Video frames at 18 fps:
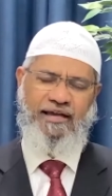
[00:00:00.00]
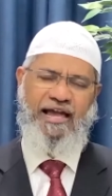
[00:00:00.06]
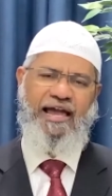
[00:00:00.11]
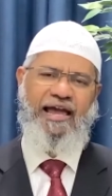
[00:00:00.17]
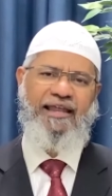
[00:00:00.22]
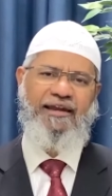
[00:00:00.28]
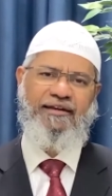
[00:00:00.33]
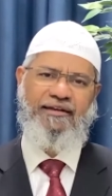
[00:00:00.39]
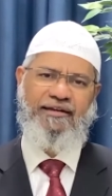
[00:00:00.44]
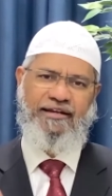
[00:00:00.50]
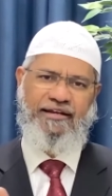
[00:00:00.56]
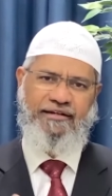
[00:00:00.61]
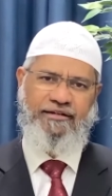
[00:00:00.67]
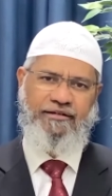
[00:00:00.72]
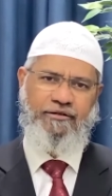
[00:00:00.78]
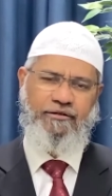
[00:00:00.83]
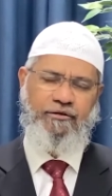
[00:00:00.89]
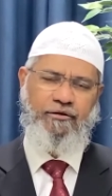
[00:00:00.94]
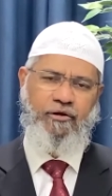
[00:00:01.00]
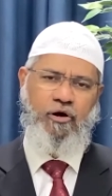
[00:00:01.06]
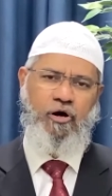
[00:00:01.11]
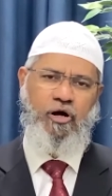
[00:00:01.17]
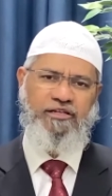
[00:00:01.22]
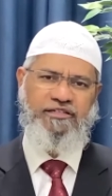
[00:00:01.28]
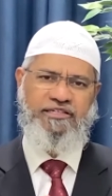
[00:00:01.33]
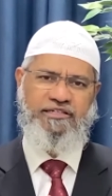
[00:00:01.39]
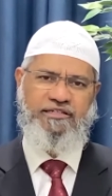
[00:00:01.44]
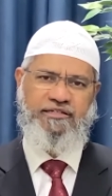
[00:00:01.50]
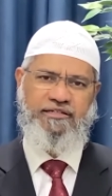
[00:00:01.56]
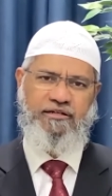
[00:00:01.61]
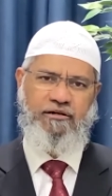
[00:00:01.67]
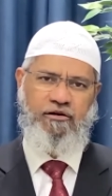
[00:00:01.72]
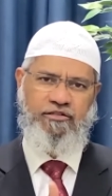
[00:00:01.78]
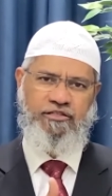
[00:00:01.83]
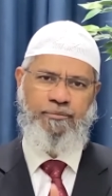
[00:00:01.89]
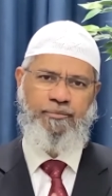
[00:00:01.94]
and it halted
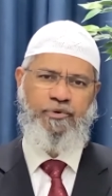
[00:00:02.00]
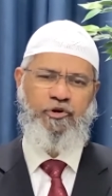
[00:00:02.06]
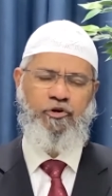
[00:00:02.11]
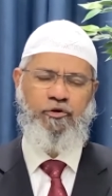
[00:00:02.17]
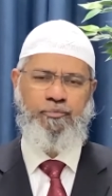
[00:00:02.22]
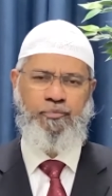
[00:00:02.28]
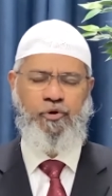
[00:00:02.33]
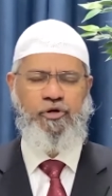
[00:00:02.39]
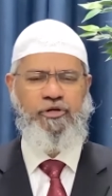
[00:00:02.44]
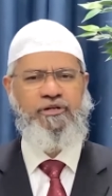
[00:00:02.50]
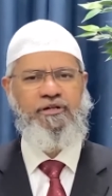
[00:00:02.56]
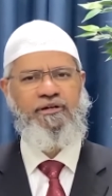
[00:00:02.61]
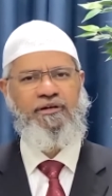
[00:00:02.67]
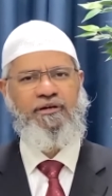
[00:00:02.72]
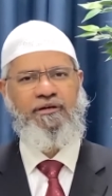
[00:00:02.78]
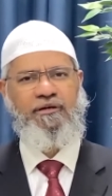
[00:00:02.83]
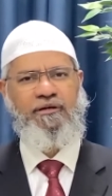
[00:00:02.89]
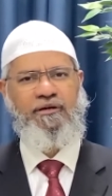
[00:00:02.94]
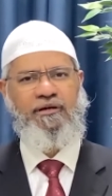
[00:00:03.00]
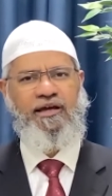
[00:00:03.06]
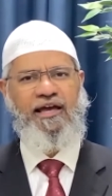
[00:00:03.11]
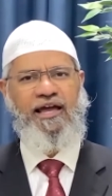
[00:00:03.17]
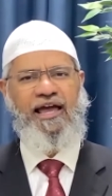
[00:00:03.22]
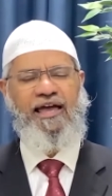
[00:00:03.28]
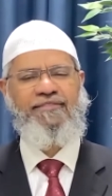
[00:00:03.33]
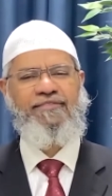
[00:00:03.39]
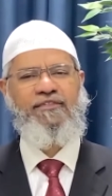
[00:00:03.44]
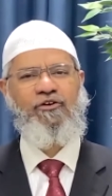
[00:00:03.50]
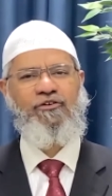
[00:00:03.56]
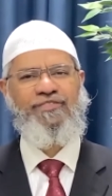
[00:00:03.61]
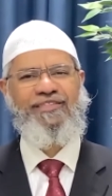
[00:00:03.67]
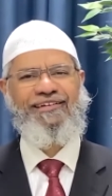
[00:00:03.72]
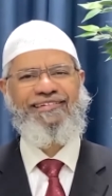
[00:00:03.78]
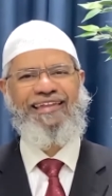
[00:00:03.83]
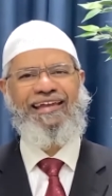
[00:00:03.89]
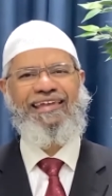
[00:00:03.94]
on the Beirut port and there
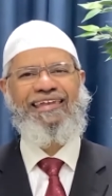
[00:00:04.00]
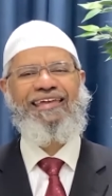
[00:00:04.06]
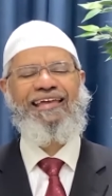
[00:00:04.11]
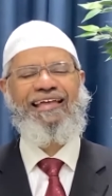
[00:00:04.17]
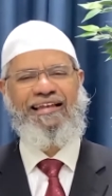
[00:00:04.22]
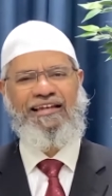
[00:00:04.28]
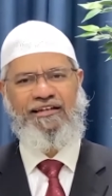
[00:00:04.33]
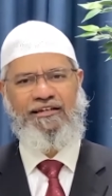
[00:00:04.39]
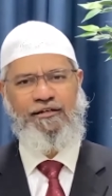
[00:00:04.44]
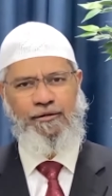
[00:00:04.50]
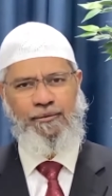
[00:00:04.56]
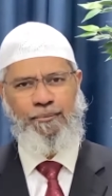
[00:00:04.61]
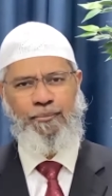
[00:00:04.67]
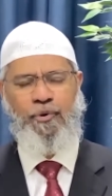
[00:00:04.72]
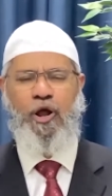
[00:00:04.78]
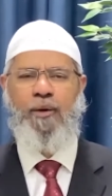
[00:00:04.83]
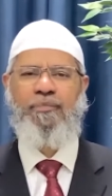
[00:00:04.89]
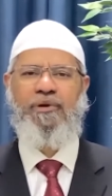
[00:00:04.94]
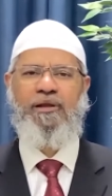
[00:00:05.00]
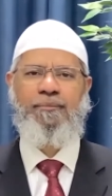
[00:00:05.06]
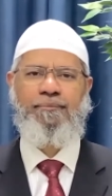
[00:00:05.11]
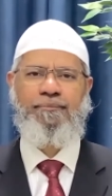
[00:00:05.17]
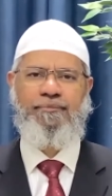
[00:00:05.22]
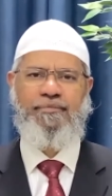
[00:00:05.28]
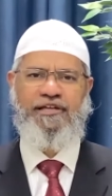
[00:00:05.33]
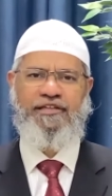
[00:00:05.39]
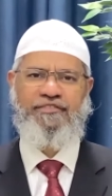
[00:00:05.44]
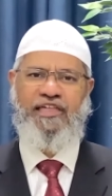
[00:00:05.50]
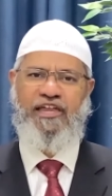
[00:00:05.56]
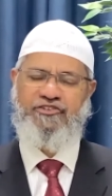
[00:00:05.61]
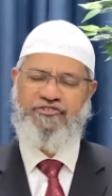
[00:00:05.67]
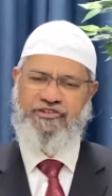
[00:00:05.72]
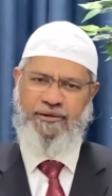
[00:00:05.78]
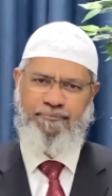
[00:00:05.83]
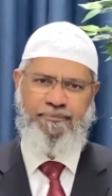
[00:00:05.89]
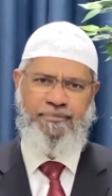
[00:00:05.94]
was a technical problem in
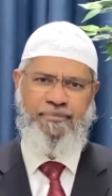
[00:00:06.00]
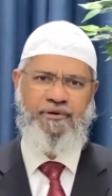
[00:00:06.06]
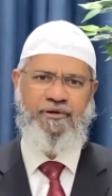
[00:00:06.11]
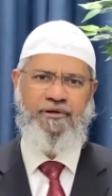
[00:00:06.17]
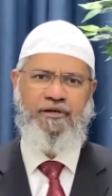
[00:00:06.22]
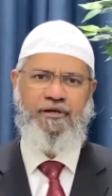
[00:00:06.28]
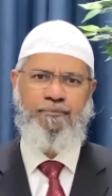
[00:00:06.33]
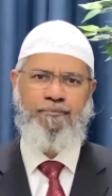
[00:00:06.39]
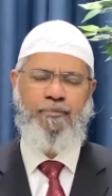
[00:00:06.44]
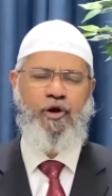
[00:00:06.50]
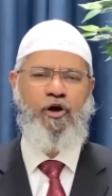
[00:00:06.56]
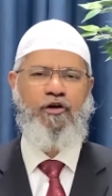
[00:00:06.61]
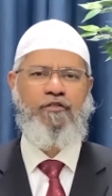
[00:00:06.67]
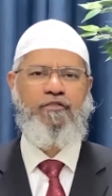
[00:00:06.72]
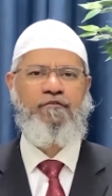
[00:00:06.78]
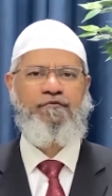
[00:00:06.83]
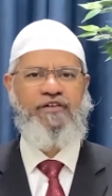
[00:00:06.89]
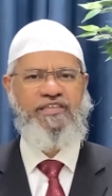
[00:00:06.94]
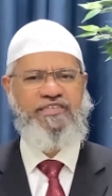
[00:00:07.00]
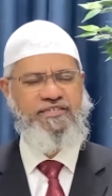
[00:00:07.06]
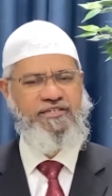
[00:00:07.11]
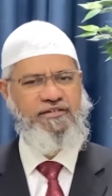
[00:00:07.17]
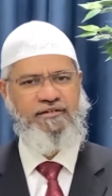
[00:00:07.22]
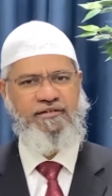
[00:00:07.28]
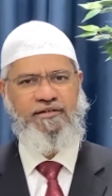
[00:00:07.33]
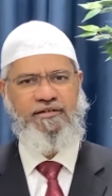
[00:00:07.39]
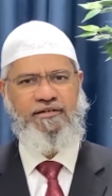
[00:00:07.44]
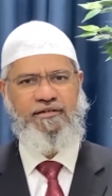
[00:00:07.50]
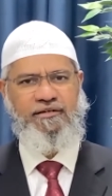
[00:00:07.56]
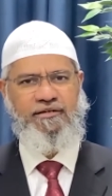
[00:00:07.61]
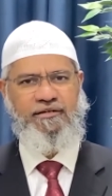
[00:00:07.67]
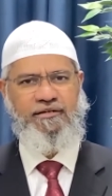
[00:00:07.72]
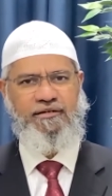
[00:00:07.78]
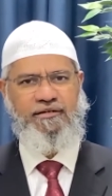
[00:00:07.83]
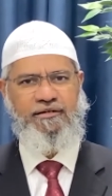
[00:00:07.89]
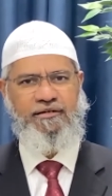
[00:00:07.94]
that ship because of which
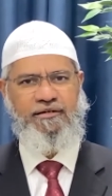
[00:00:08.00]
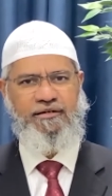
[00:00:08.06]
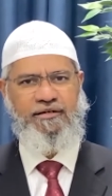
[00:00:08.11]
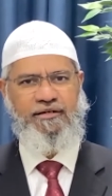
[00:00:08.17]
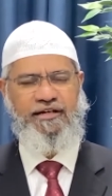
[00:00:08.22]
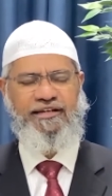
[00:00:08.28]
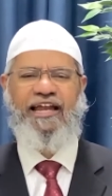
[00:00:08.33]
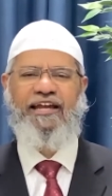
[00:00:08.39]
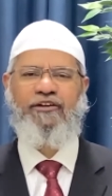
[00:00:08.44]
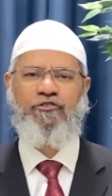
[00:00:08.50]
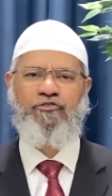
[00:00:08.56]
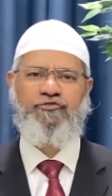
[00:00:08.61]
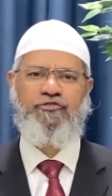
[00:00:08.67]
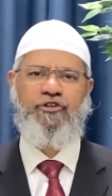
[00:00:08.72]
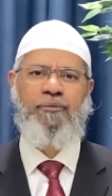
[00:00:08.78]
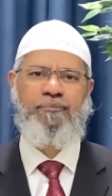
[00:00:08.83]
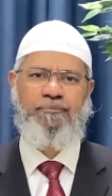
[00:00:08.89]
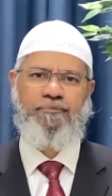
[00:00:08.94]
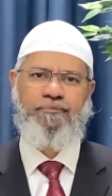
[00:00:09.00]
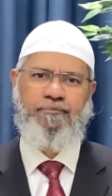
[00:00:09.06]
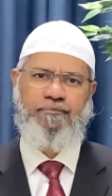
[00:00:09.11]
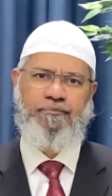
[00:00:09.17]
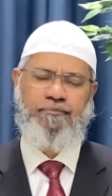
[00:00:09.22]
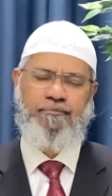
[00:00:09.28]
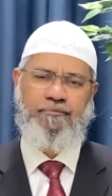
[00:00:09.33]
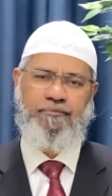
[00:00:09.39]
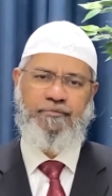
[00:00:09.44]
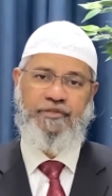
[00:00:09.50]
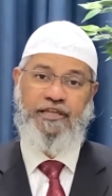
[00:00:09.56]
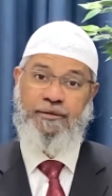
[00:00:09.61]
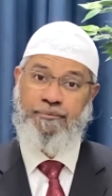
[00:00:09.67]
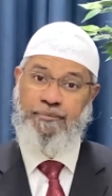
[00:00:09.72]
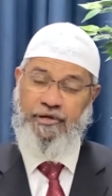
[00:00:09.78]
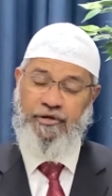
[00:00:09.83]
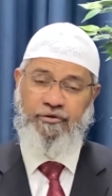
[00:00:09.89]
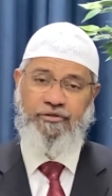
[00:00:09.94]
it had to stop
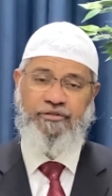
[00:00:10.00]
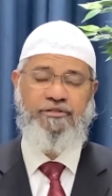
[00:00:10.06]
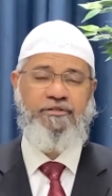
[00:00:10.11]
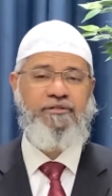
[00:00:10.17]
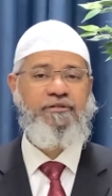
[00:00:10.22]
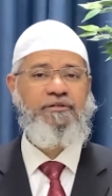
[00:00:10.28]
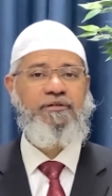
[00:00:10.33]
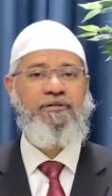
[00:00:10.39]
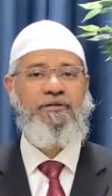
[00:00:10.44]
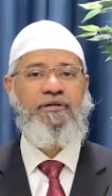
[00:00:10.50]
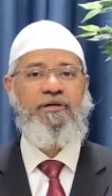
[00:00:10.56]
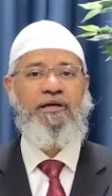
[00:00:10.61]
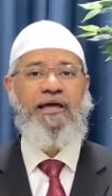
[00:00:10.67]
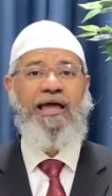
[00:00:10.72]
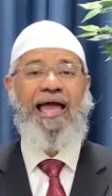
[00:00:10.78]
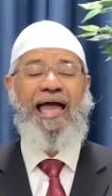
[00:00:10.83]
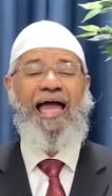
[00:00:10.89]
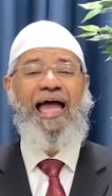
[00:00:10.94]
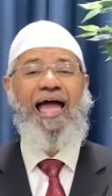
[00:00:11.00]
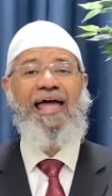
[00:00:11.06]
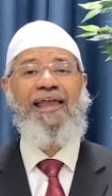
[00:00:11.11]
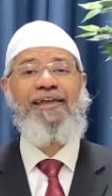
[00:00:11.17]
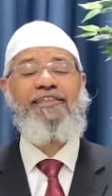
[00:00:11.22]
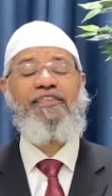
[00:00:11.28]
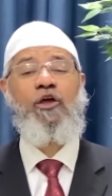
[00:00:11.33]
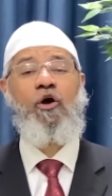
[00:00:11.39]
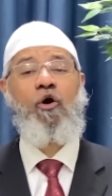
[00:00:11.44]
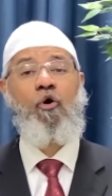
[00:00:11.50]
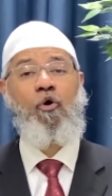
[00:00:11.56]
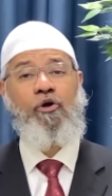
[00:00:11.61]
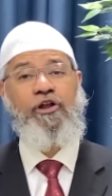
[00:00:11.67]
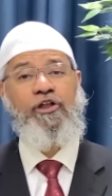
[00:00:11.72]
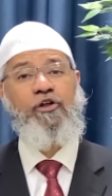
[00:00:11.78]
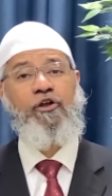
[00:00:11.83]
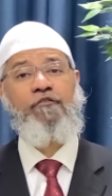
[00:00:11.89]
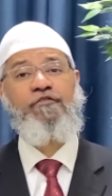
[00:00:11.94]
in Beirut and the
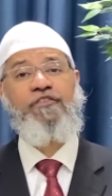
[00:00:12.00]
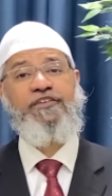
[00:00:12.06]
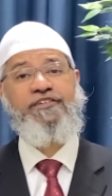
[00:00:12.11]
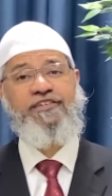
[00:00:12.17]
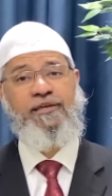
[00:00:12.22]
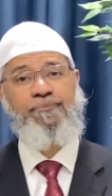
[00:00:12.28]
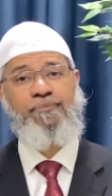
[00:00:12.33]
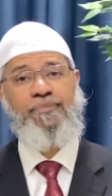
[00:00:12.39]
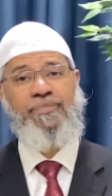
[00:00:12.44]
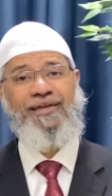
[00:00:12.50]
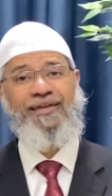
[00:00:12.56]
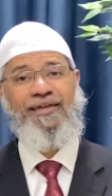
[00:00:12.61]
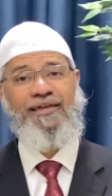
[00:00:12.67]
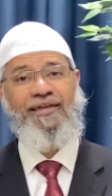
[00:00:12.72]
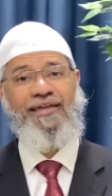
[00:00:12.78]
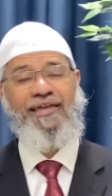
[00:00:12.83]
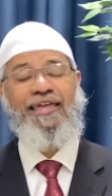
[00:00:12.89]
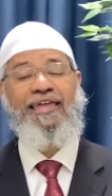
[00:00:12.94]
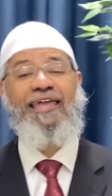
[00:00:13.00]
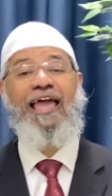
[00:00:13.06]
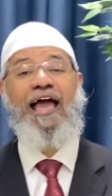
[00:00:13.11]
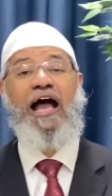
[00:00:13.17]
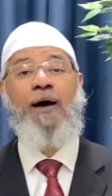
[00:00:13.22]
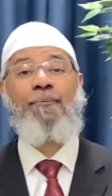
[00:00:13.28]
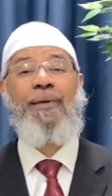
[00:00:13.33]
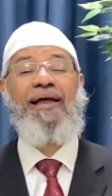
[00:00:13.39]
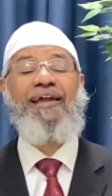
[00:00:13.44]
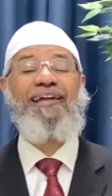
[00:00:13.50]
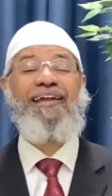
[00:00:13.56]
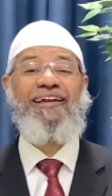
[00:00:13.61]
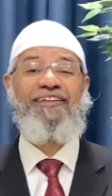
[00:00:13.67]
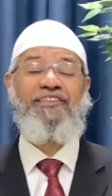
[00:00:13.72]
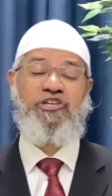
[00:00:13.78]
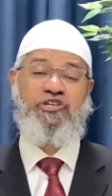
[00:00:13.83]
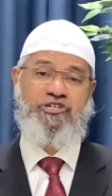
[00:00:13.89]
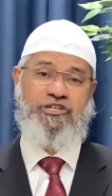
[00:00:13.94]
owner of the ship, he
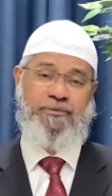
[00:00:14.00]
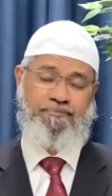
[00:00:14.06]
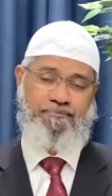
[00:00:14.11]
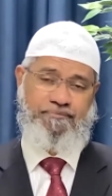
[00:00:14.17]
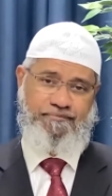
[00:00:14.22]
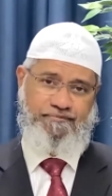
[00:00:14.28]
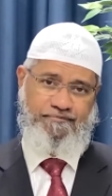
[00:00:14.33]
abandoned the ship,